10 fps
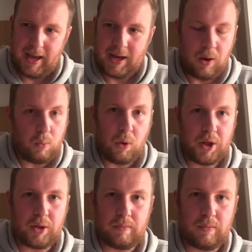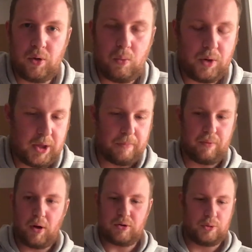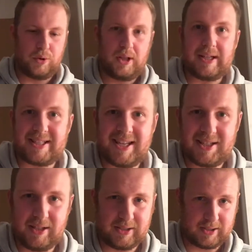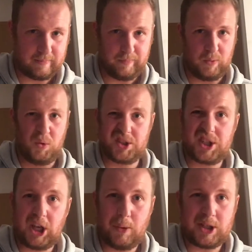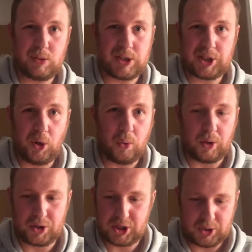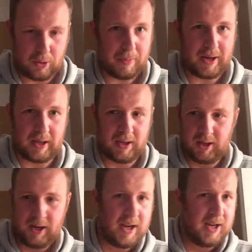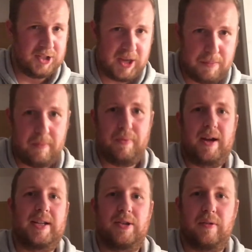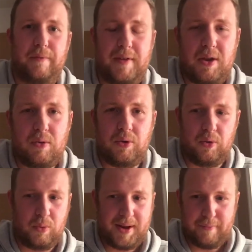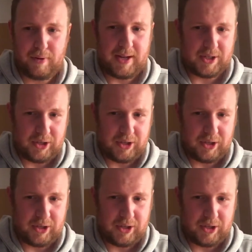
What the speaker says: And not one of them, not one of the pros, not one of the assistants wants to go into a school and just do a bit of chipping practice on a field or whatever it is.